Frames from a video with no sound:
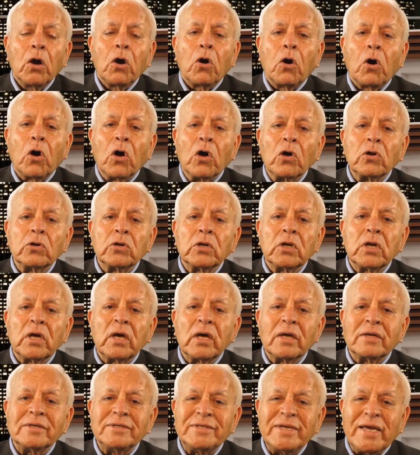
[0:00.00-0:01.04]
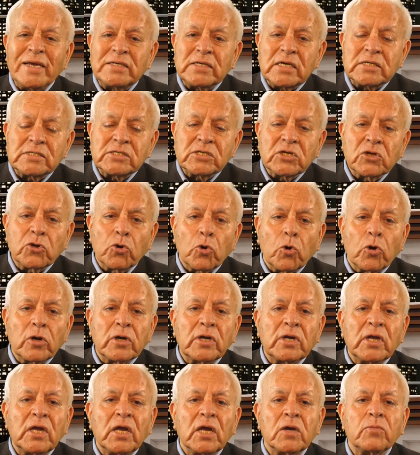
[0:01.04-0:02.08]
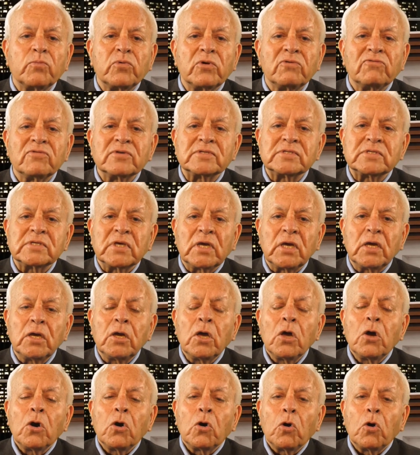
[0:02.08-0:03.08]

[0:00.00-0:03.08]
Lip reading: on data security and privacy,